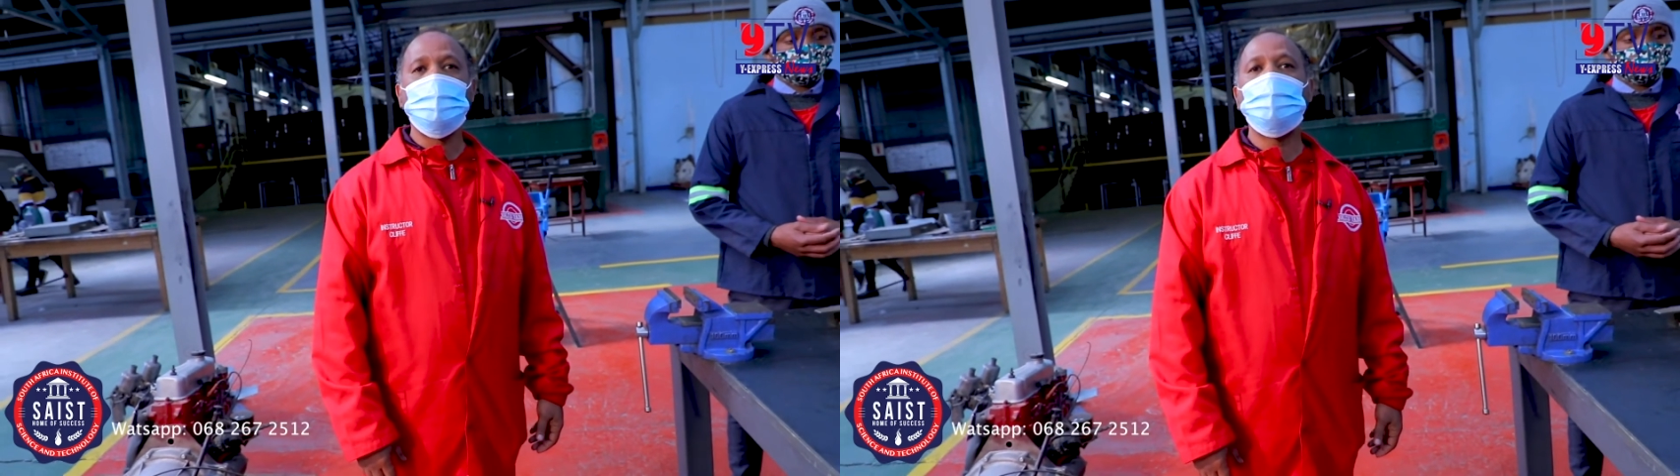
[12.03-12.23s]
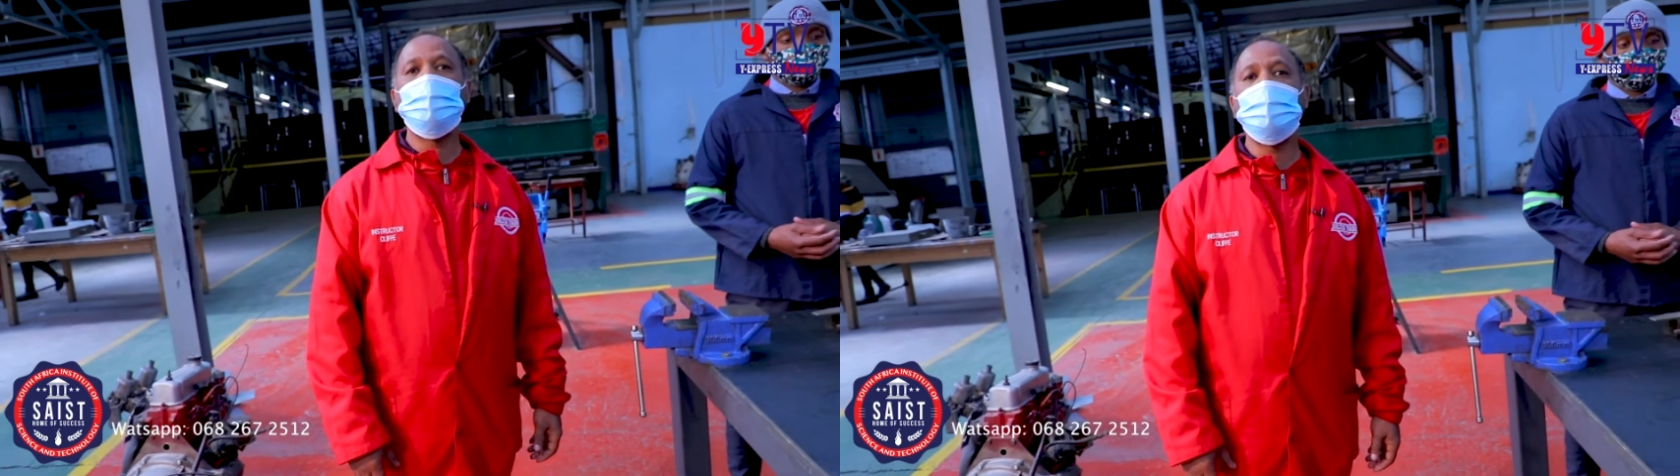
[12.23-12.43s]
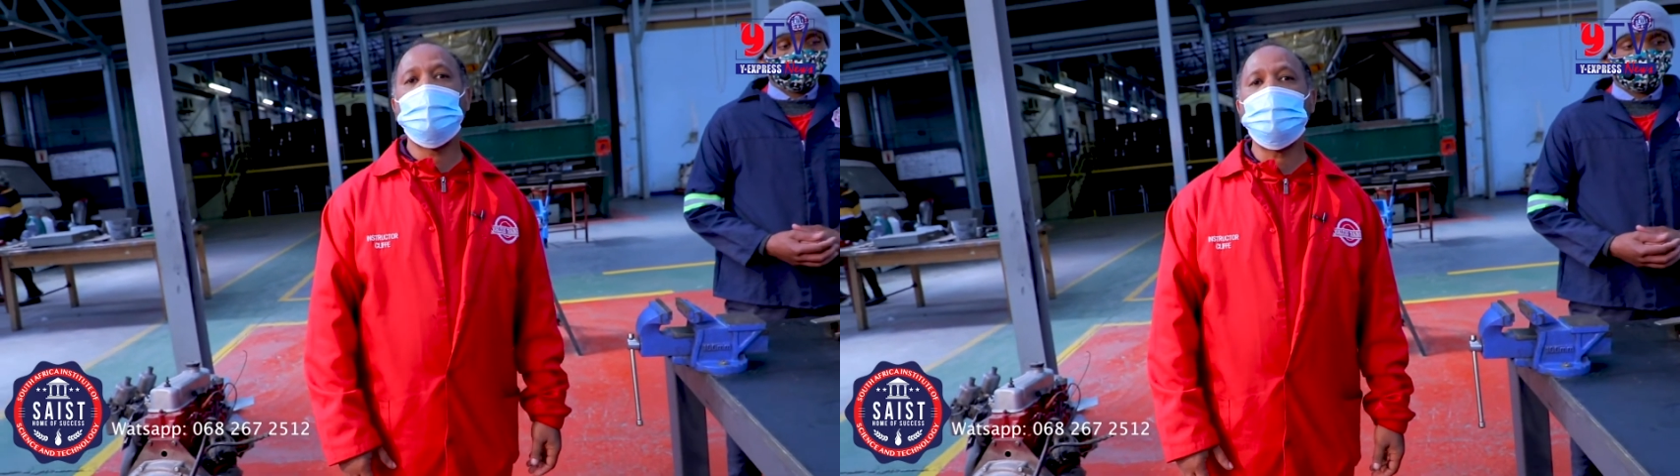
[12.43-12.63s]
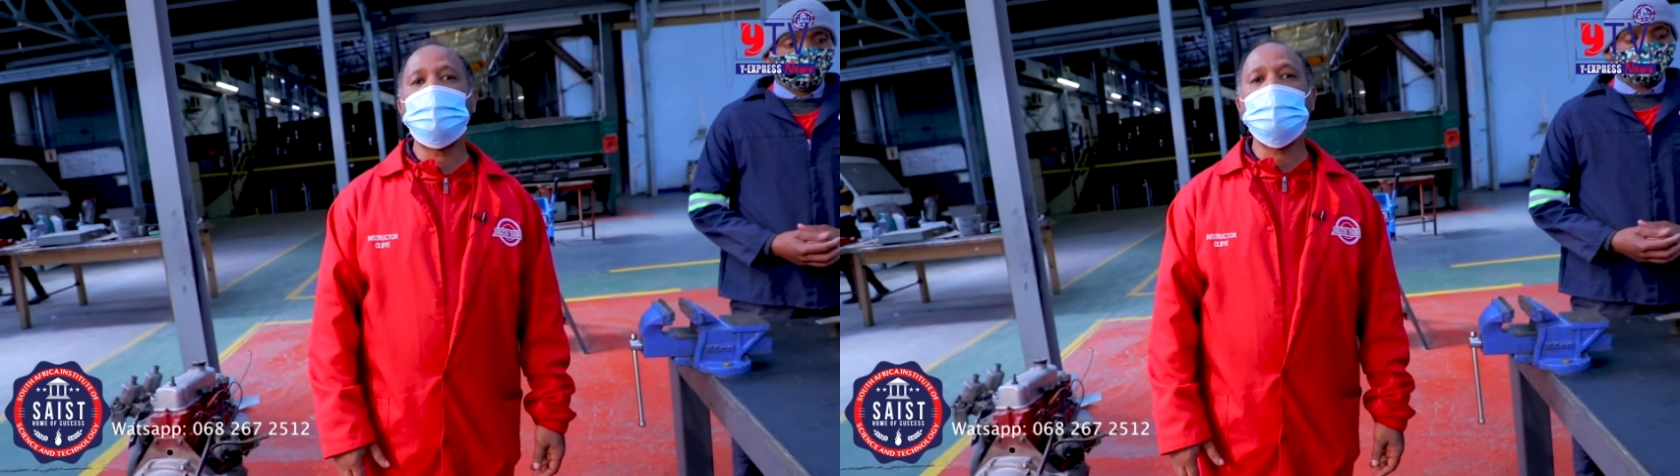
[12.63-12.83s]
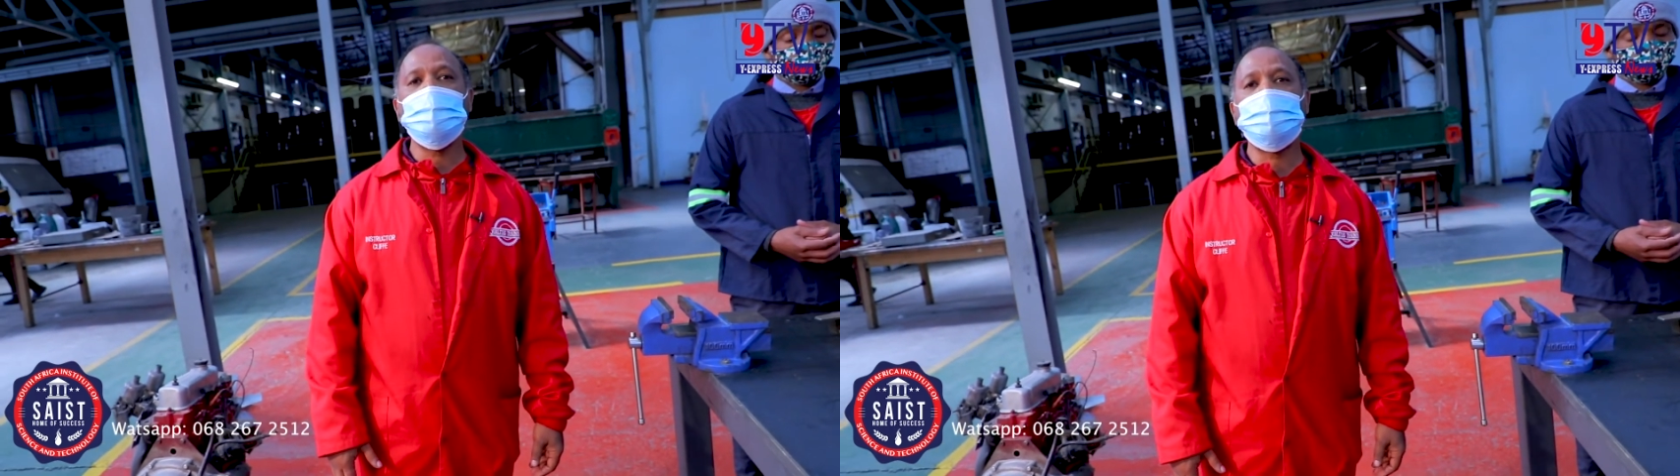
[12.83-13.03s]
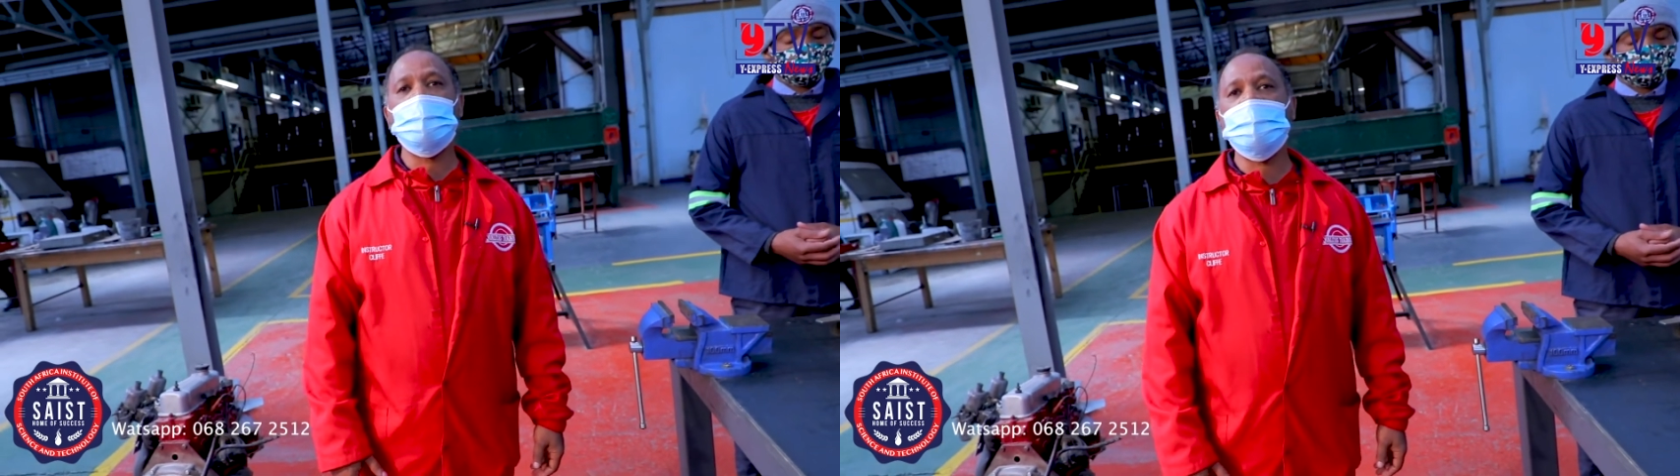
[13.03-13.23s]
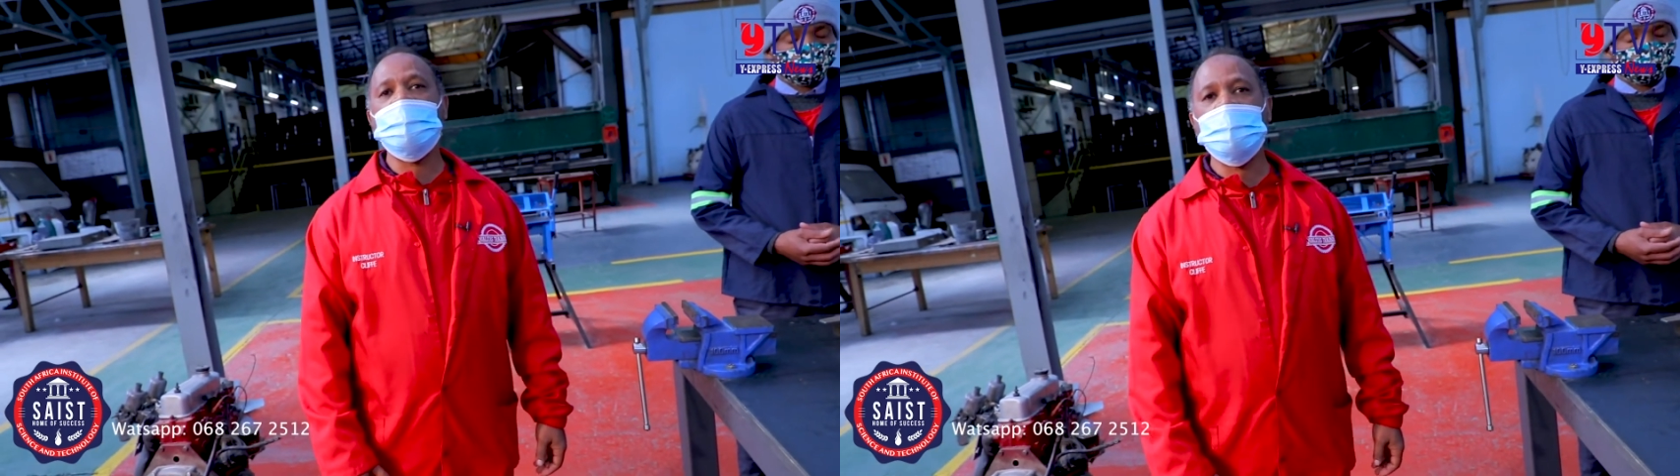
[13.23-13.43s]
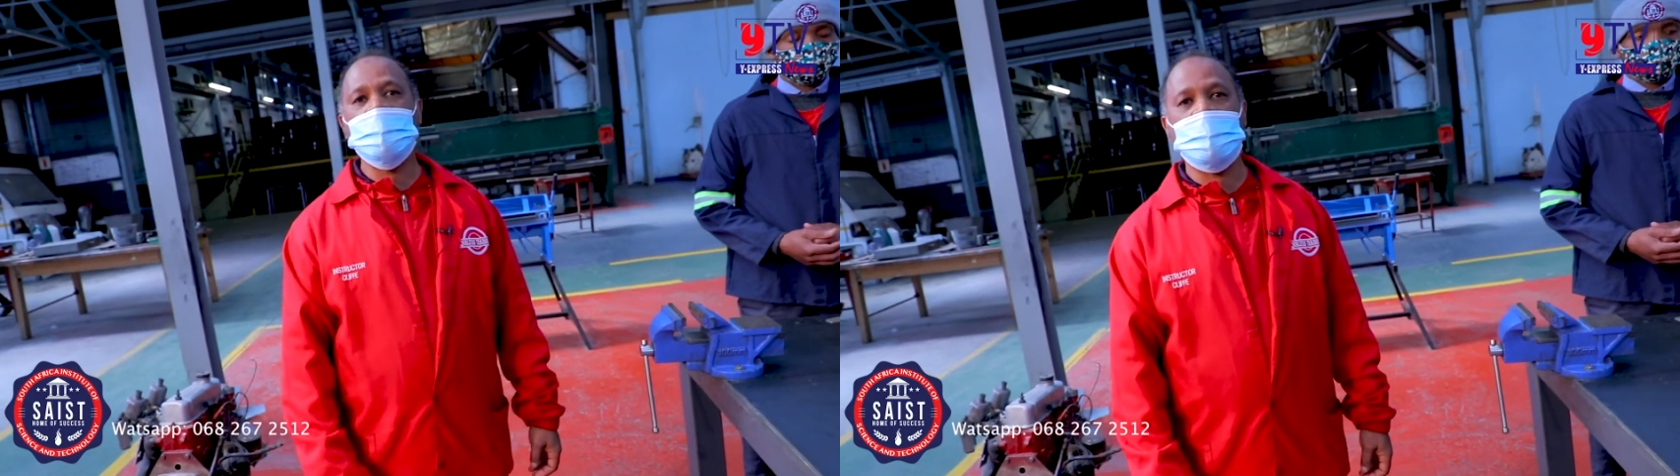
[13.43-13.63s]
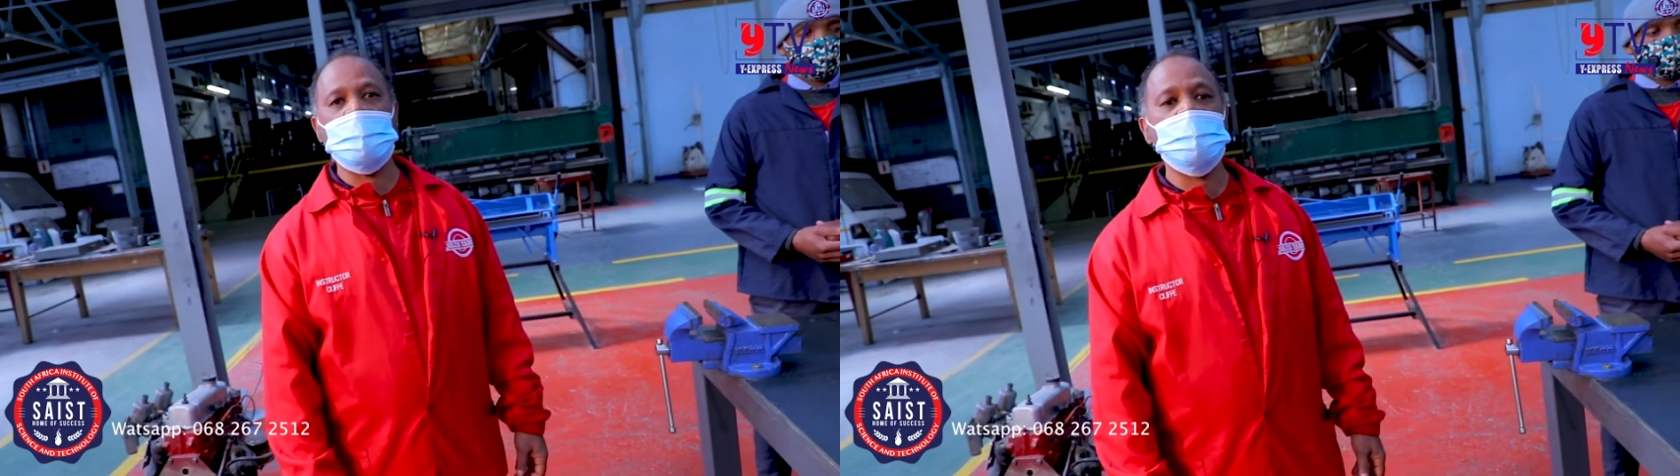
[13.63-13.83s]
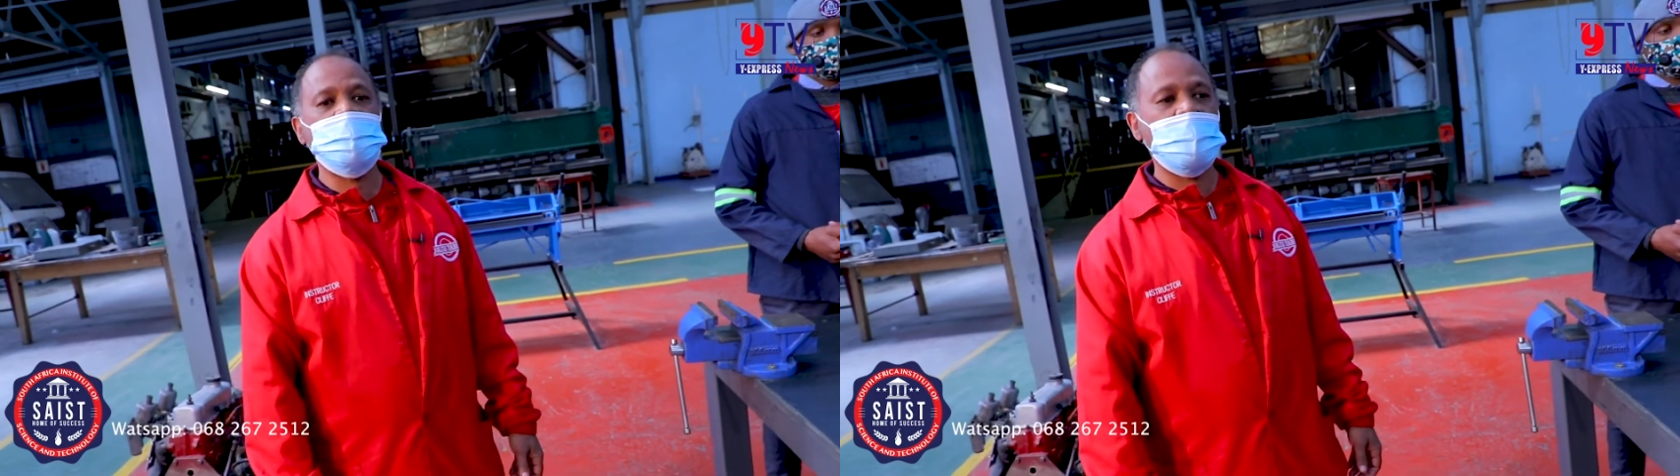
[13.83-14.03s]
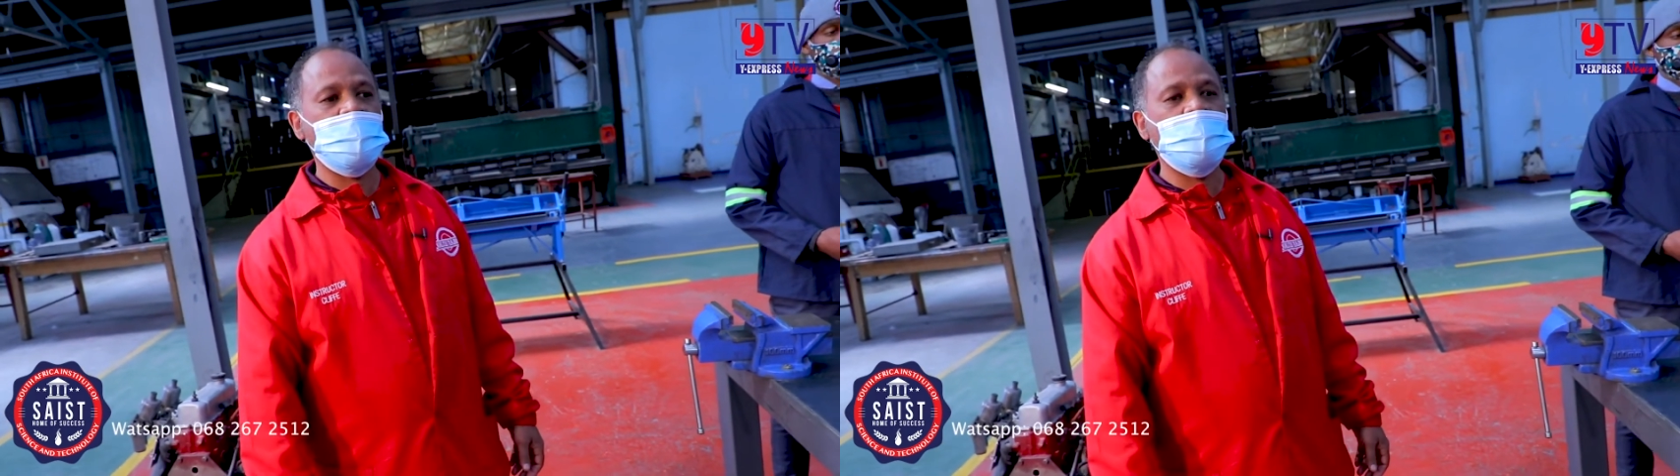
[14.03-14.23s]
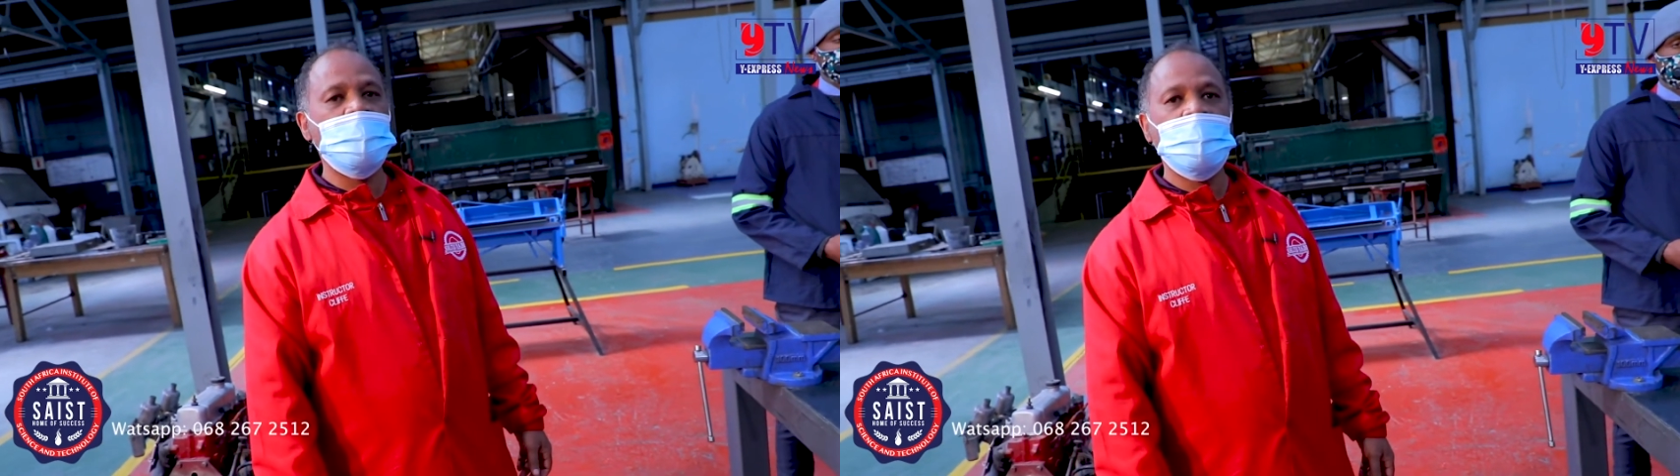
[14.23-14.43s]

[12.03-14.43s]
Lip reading: where we offer the practical aspect